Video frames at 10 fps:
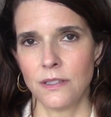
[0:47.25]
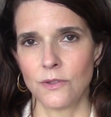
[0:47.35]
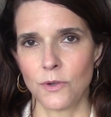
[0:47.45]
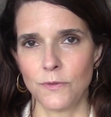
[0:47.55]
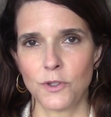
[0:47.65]

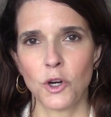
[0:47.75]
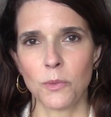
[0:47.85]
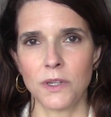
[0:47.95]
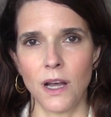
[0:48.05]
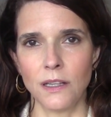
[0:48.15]
sort of
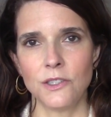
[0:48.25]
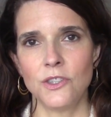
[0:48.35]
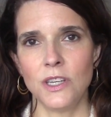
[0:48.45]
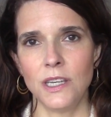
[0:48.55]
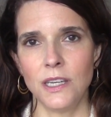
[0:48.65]

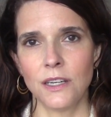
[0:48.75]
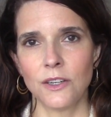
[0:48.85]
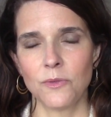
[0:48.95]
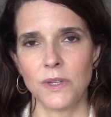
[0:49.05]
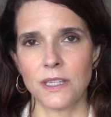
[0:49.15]
terminology
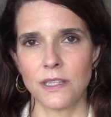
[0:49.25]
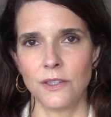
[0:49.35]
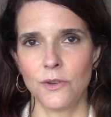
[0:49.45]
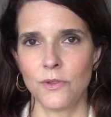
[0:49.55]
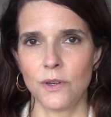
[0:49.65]
here, because I
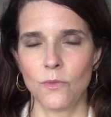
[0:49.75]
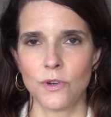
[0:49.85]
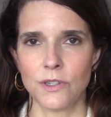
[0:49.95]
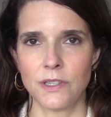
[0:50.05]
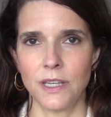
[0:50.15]
know that
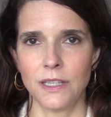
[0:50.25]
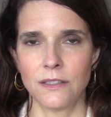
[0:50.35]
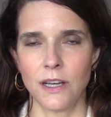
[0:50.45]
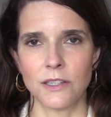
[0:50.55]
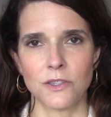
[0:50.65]
words get
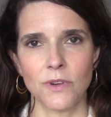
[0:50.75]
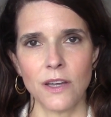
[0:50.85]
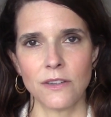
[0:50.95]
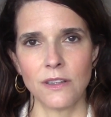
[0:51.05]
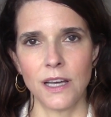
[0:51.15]
tossed
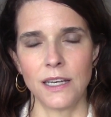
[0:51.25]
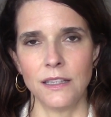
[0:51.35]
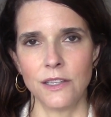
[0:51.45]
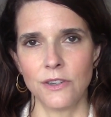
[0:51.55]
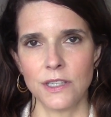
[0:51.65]
around a lot
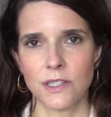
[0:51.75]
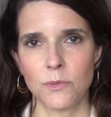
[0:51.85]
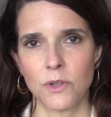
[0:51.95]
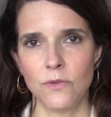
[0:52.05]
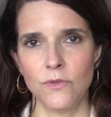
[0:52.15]
and there is
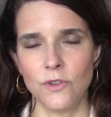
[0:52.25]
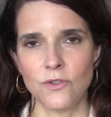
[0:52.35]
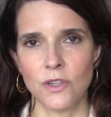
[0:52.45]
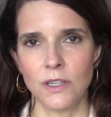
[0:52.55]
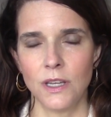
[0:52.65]
some
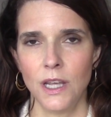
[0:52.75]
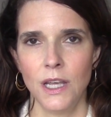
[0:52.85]
confusion.